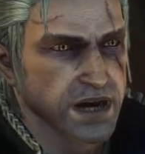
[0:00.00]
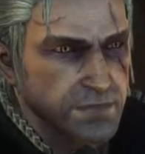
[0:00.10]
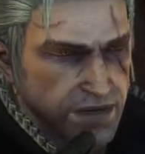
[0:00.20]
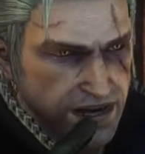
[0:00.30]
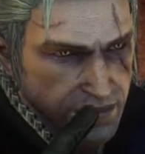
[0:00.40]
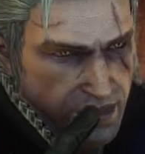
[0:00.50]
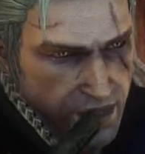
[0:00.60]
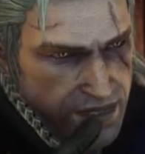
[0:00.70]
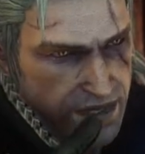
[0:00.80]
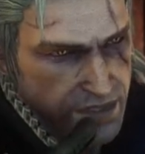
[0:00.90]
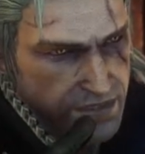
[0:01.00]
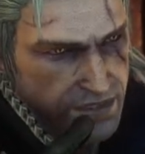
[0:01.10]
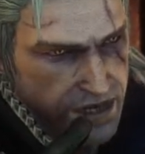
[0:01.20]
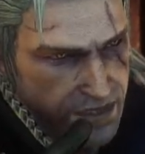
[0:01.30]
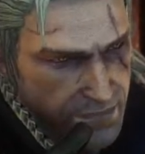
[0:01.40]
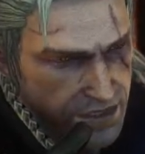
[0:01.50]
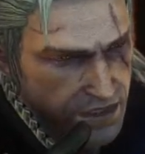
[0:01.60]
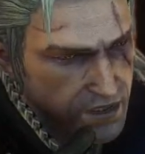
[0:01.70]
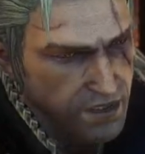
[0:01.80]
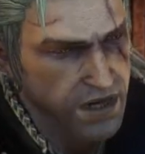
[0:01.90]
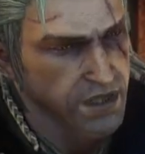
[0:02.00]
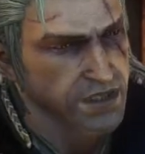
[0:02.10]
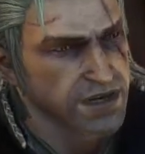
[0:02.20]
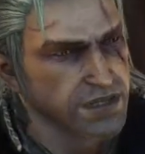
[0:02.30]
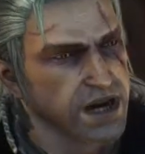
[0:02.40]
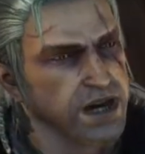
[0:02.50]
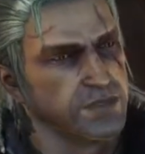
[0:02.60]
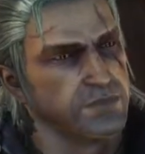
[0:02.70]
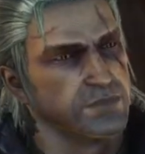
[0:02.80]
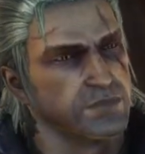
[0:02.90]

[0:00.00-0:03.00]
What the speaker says: tell me, your head of state may soon lose his head.